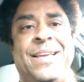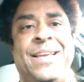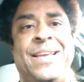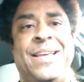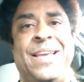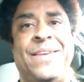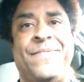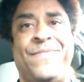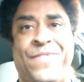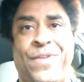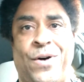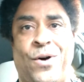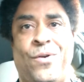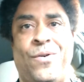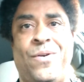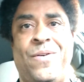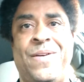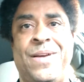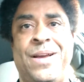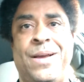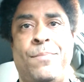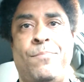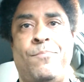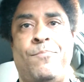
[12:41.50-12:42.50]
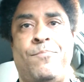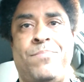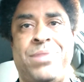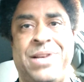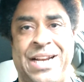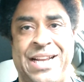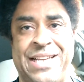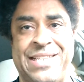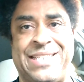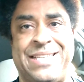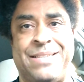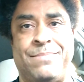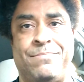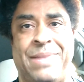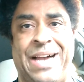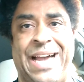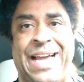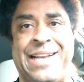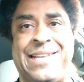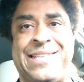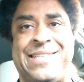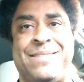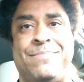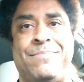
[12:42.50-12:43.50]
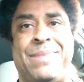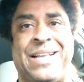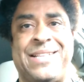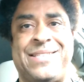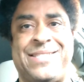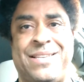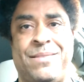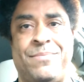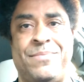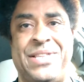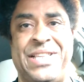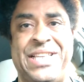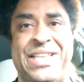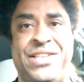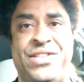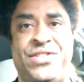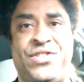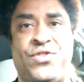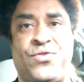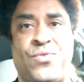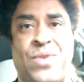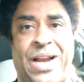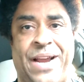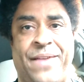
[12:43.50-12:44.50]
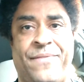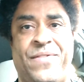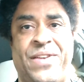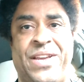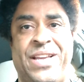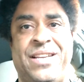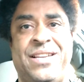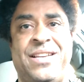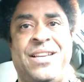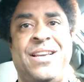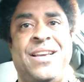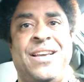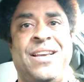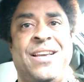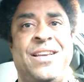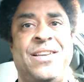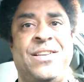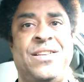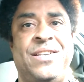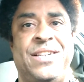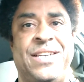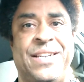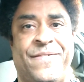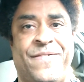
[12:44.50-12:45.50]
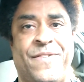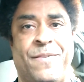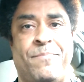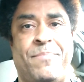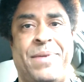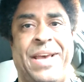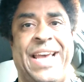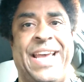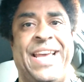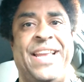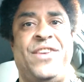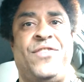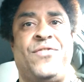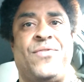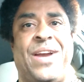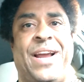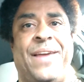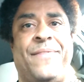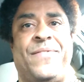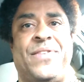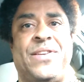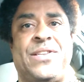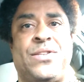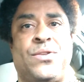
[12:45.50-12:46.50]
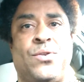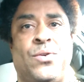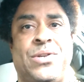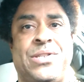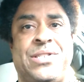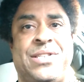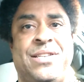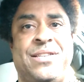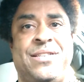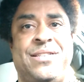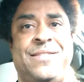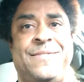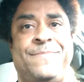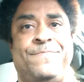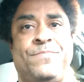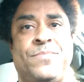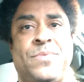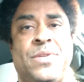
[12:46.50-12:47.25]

info, plus and minus about some of these different paid traffic sources.